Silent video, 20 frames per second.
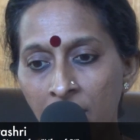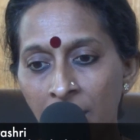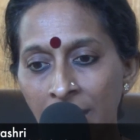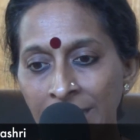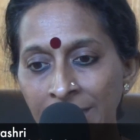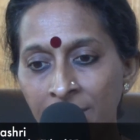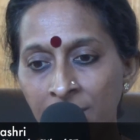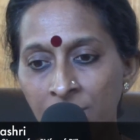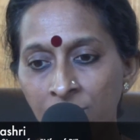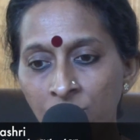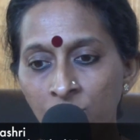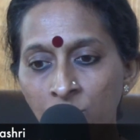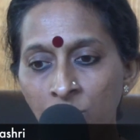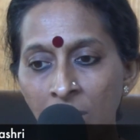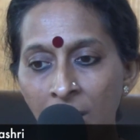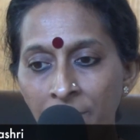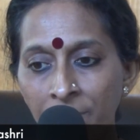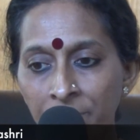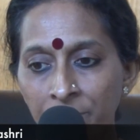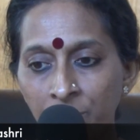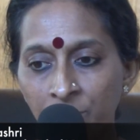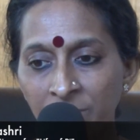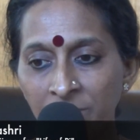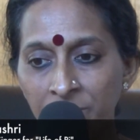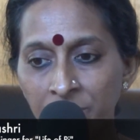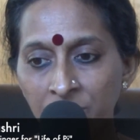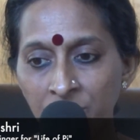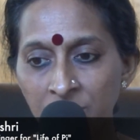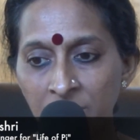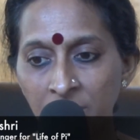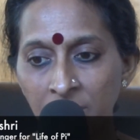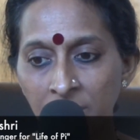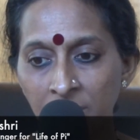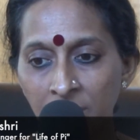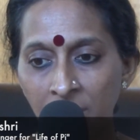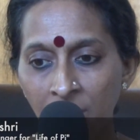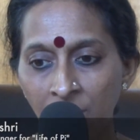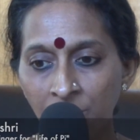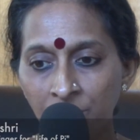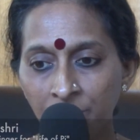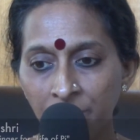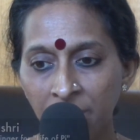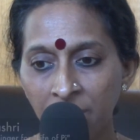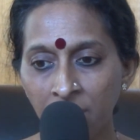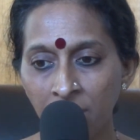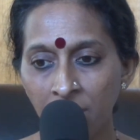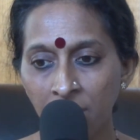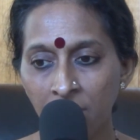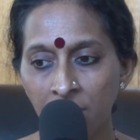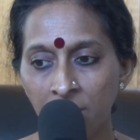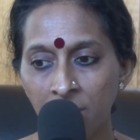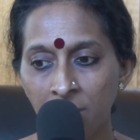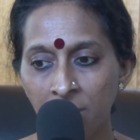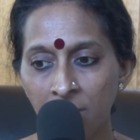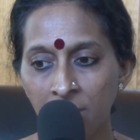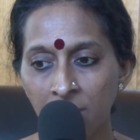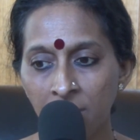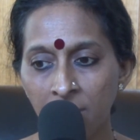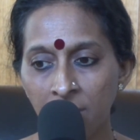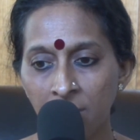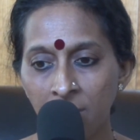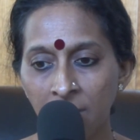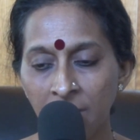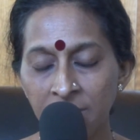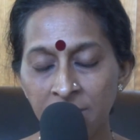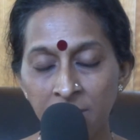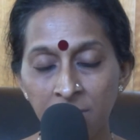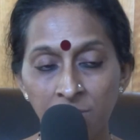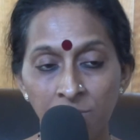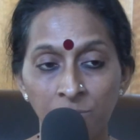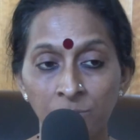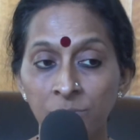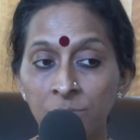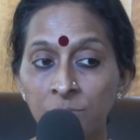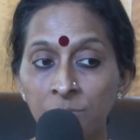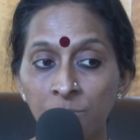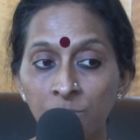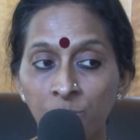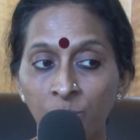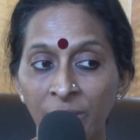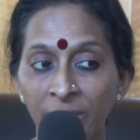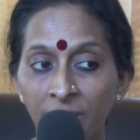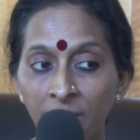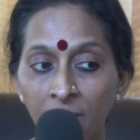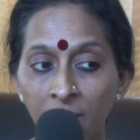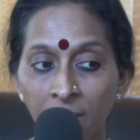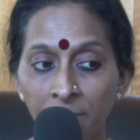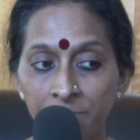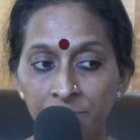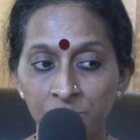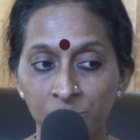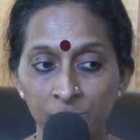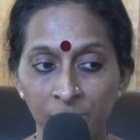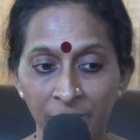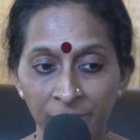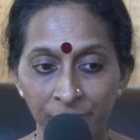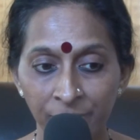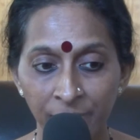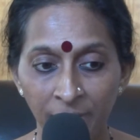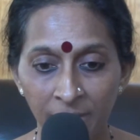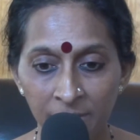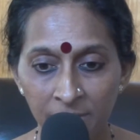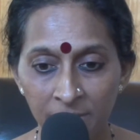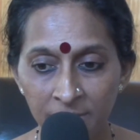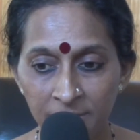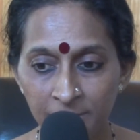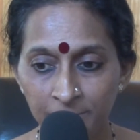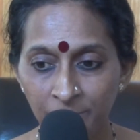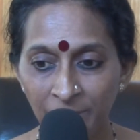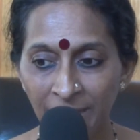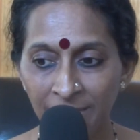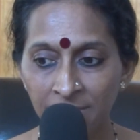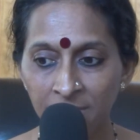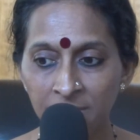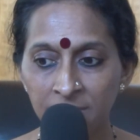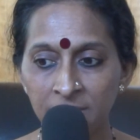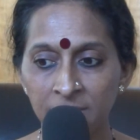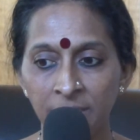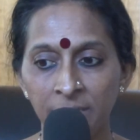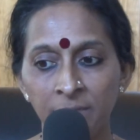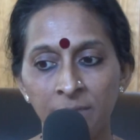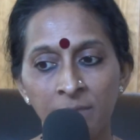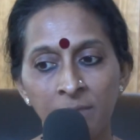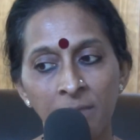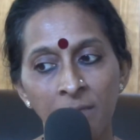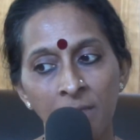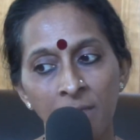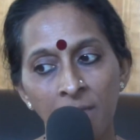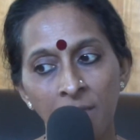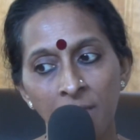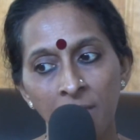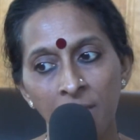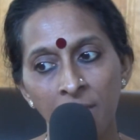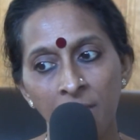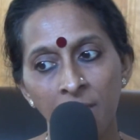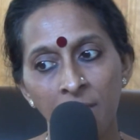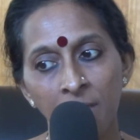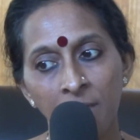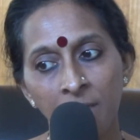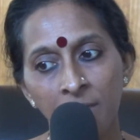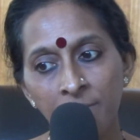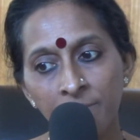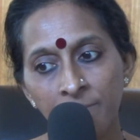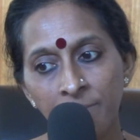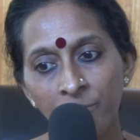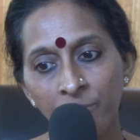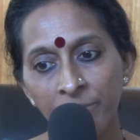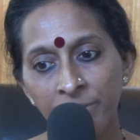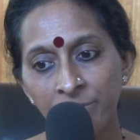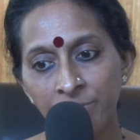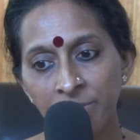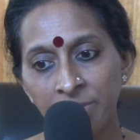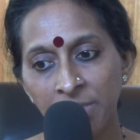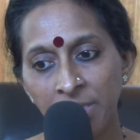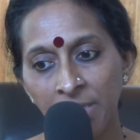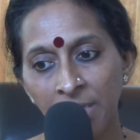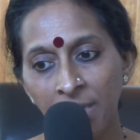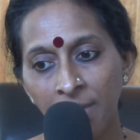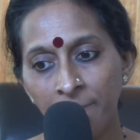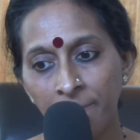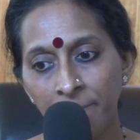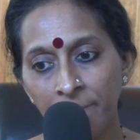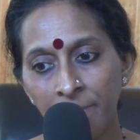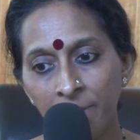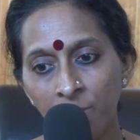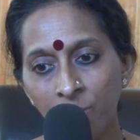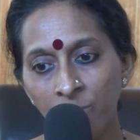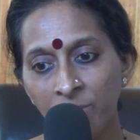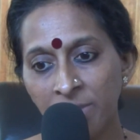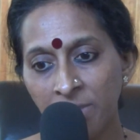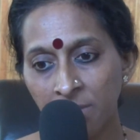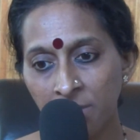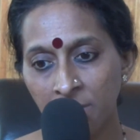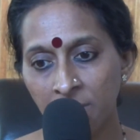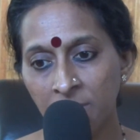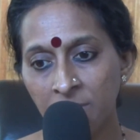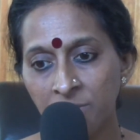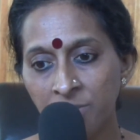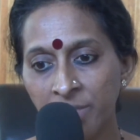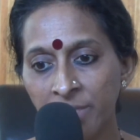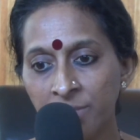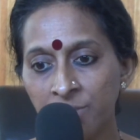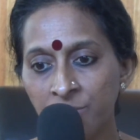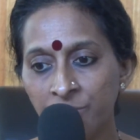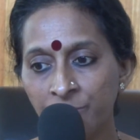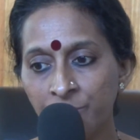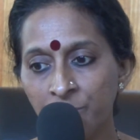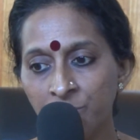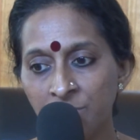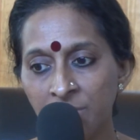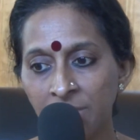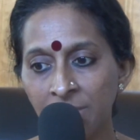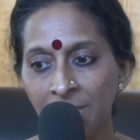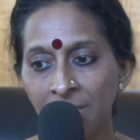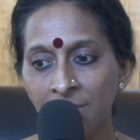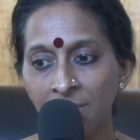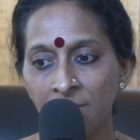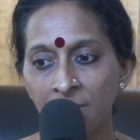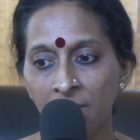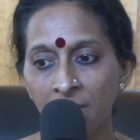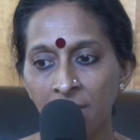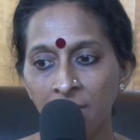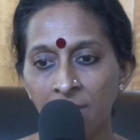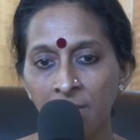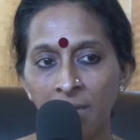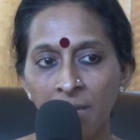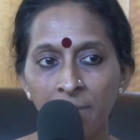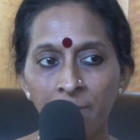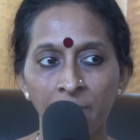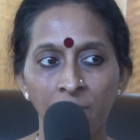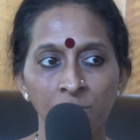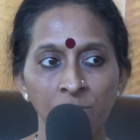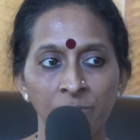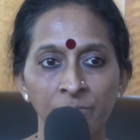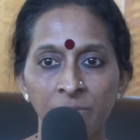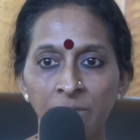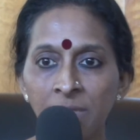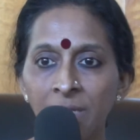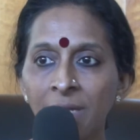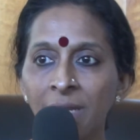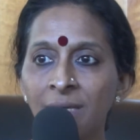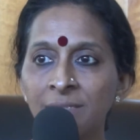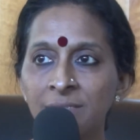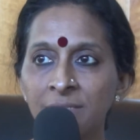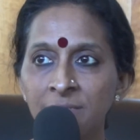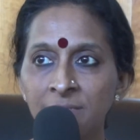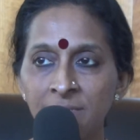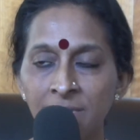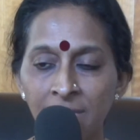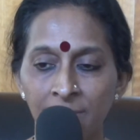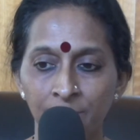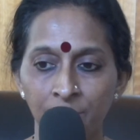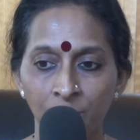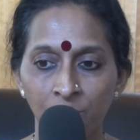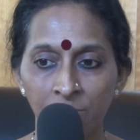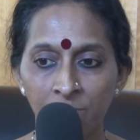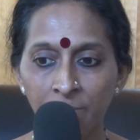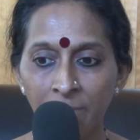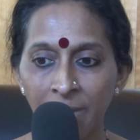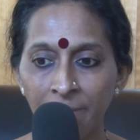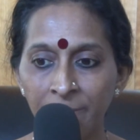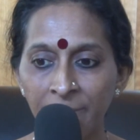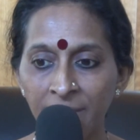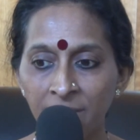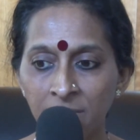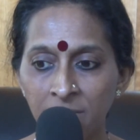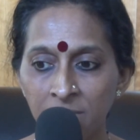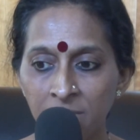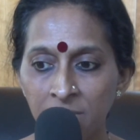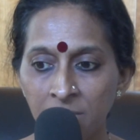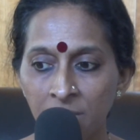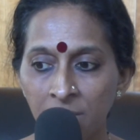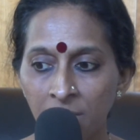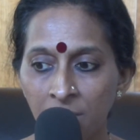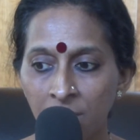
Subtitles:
I grew up with music around me. As I told you, waking up to my father's practice and going to sleep with the strains of music that came out of the classes that both my parents